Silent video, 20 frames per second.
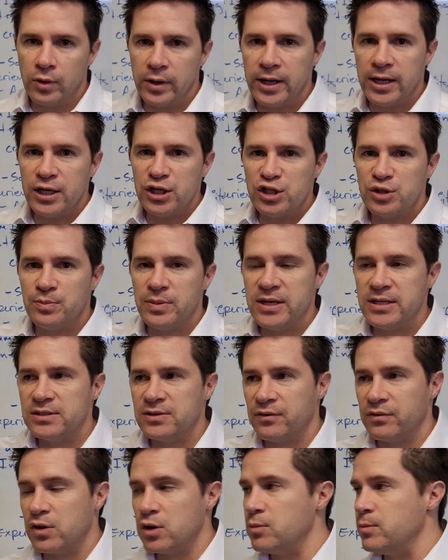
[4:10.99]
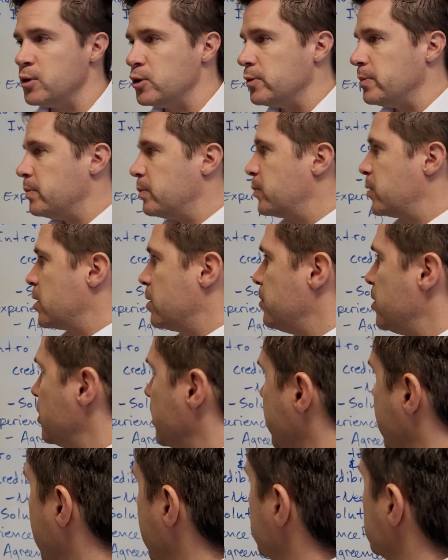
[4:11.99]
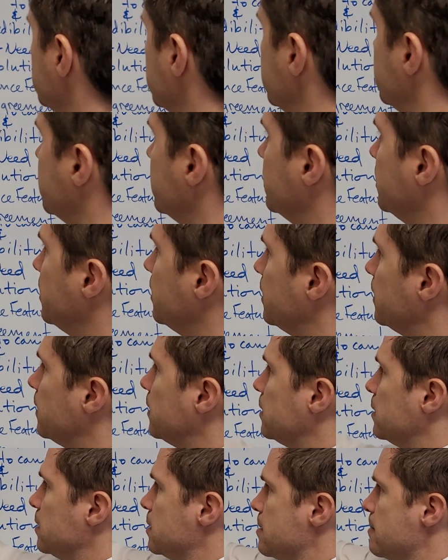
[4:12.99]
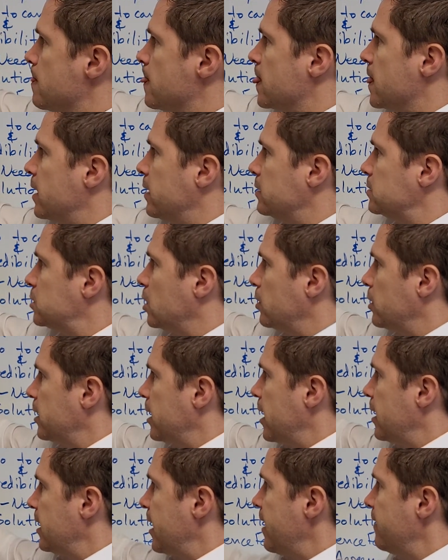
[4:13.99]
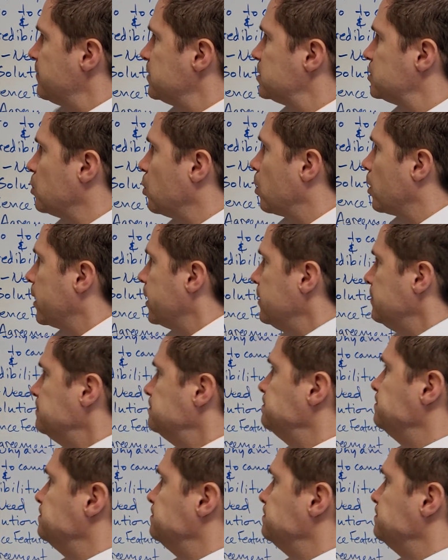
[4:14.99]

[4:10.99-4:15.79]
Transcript: each piece of communication? So you got to have a story.